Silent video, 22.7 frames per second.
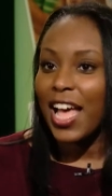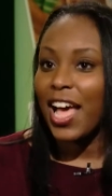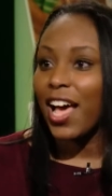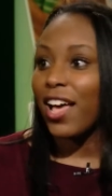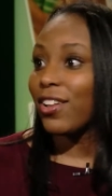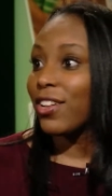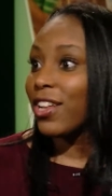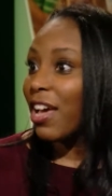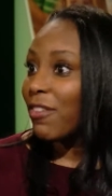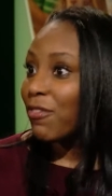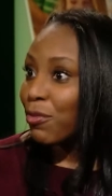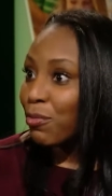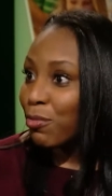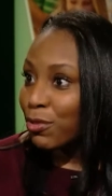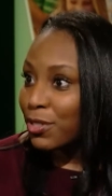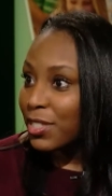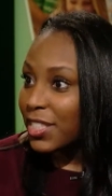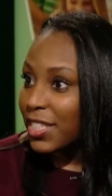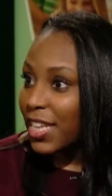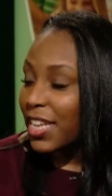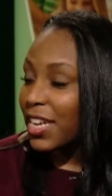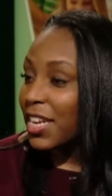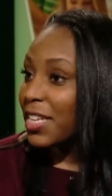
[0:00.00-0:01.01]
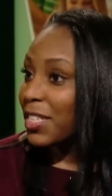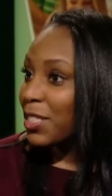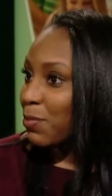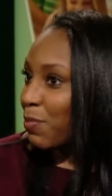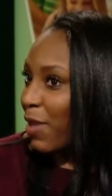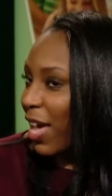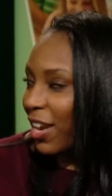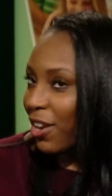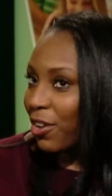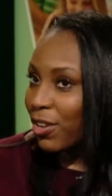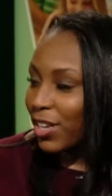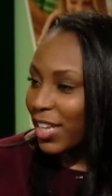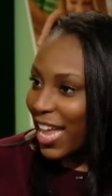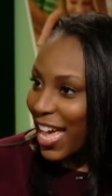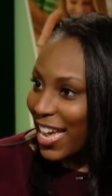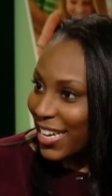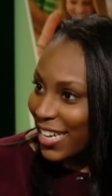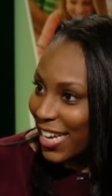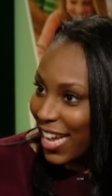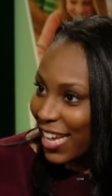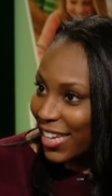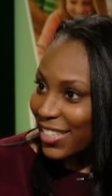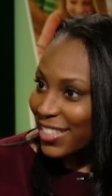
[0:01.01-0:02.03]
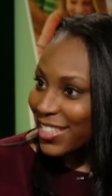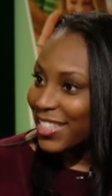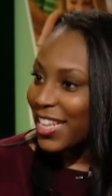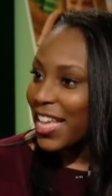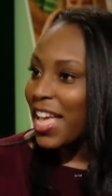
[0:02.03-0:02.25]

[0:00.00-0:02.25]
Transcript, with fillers: 11% Hispanic or Latinx,